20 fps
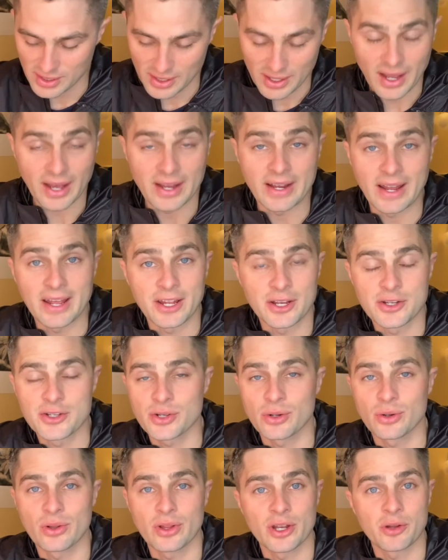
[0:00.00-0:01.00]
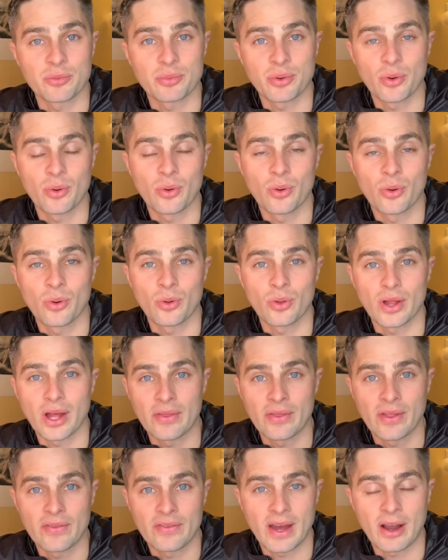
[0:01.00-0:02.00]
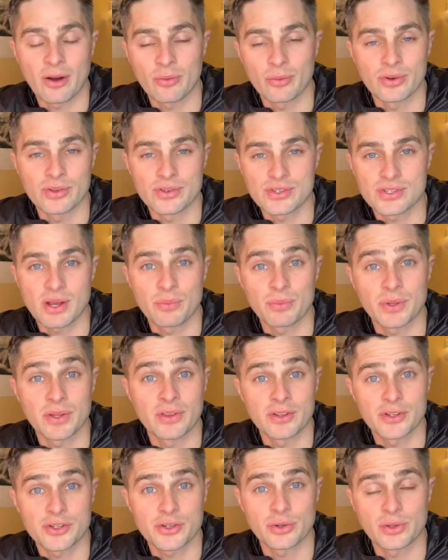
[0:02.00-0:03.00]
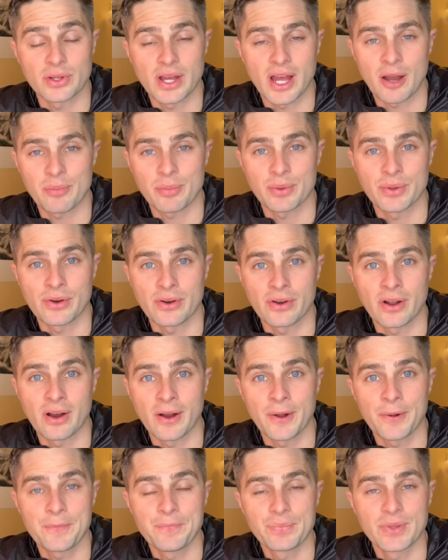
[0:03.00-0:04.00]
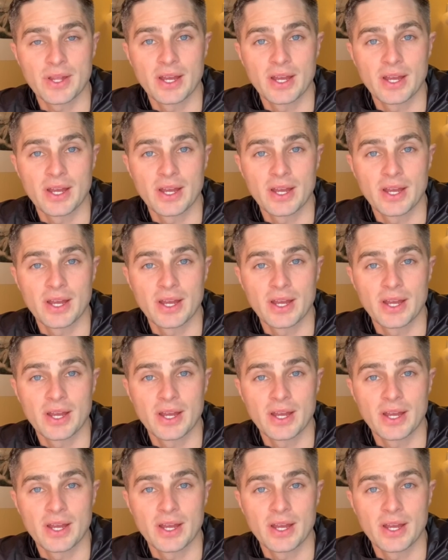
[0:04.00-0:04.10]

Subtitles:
an angel in a pool and that was something that truly happened or not,